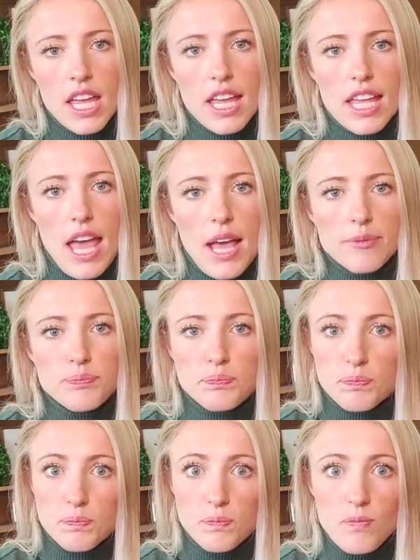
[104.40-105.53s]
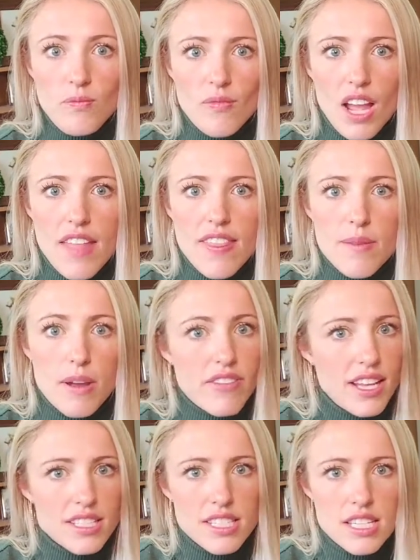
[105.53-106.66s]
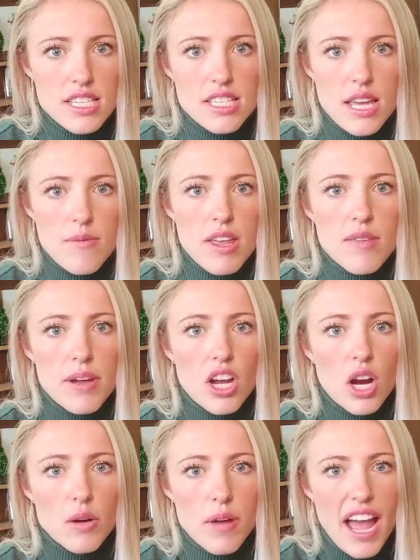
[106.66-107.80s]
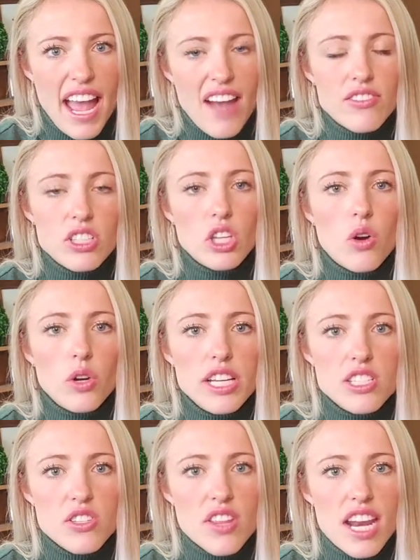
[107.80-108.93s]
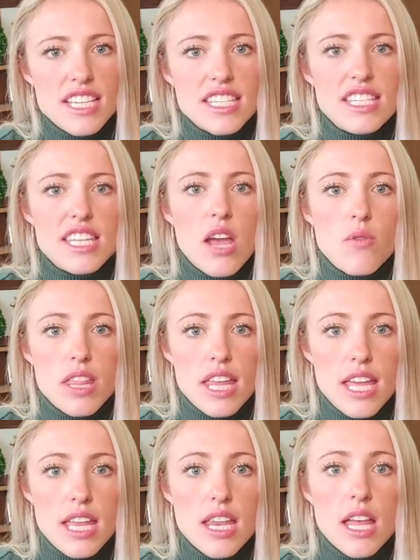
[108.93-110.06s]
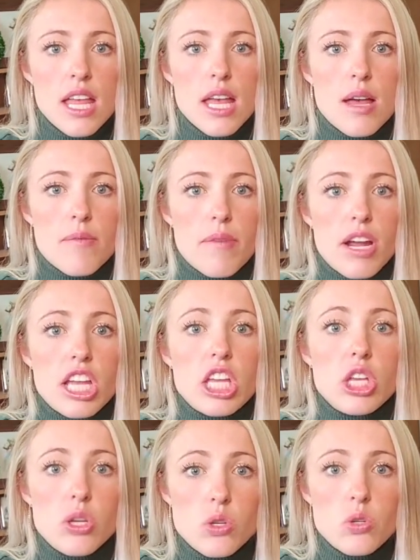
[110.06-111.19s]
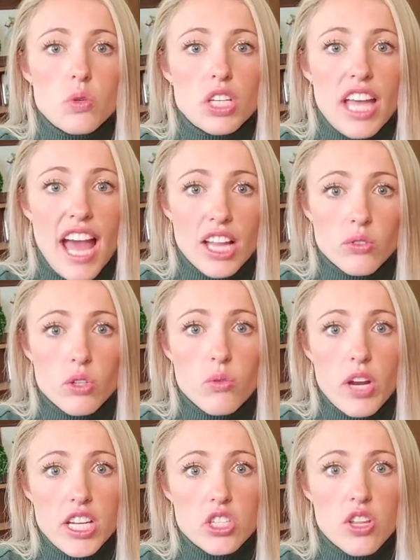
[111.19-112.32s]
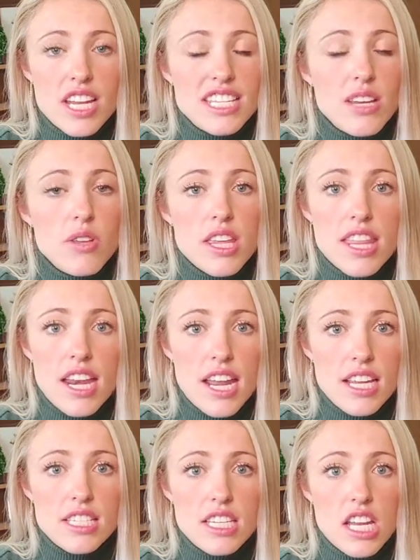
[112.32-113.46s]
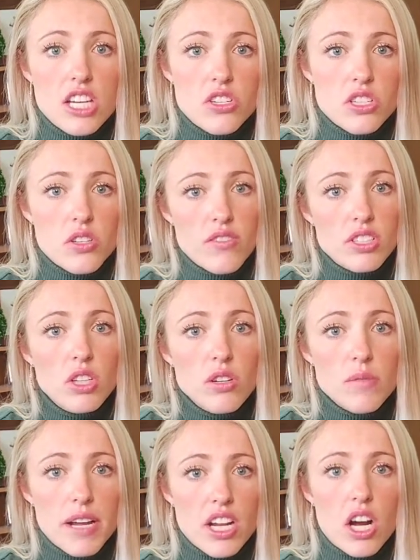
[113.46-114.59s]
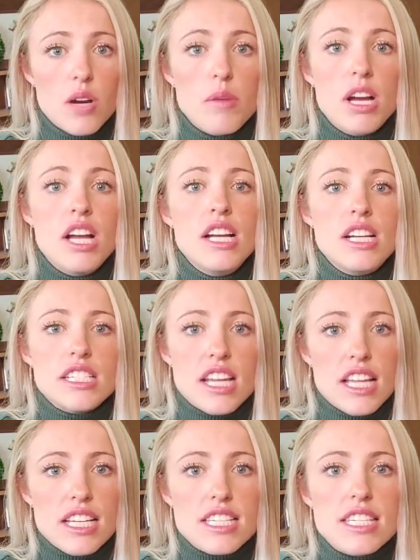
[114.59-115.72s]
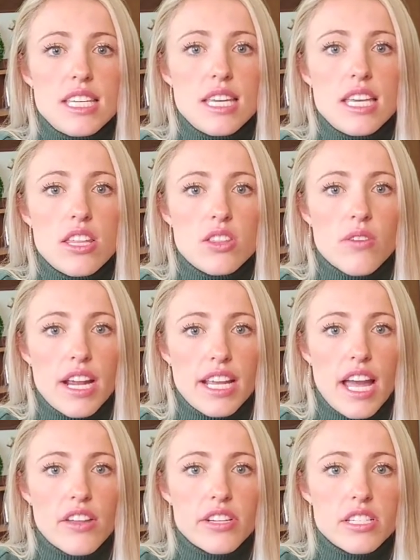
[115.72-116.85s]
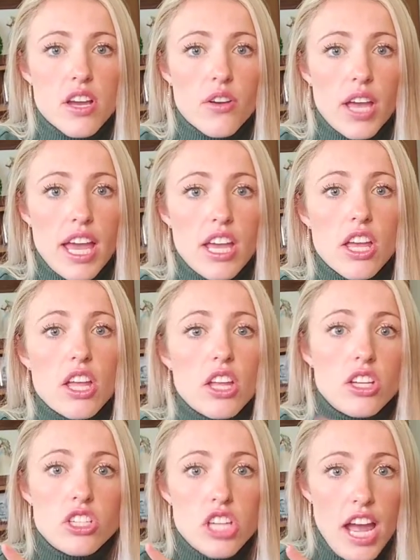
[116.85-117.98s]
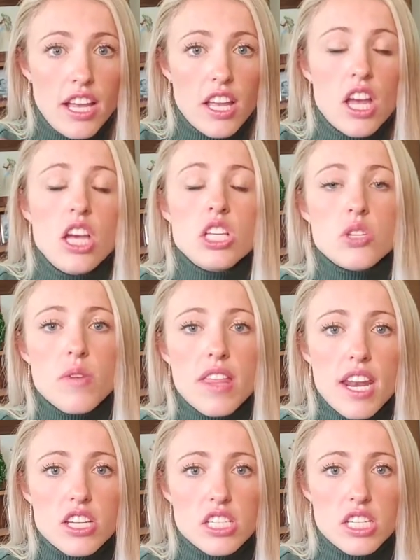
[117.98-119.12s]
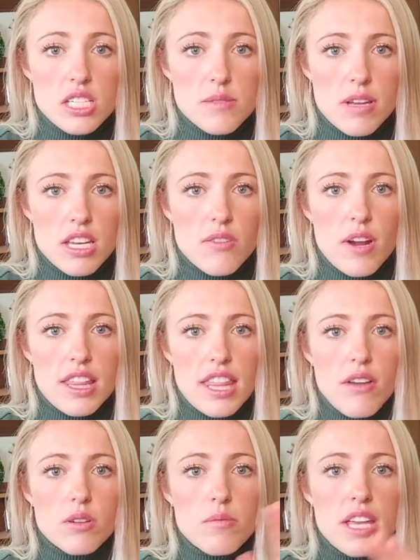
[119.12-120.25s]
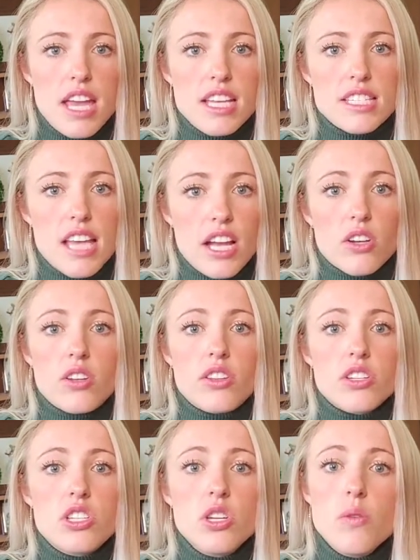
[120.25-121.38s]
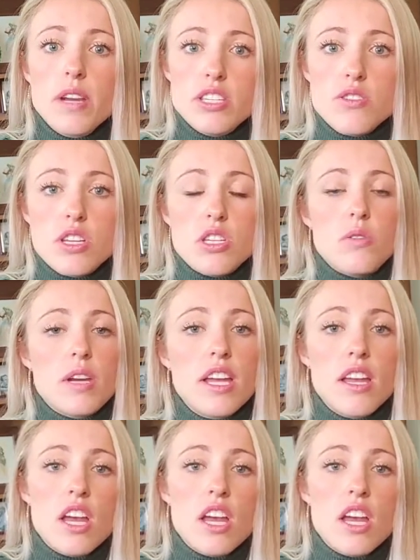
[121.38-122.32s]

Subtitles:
okay? And then my fat stays the same, and then my carb, I have to lower it so that I stay within my usual calorie range, so that I stay within that 1900. So I have to lower my carb till I see the right calories. Okay, check. So the way that I just explained it, right, that would be a cycle. There's two ways you can do it.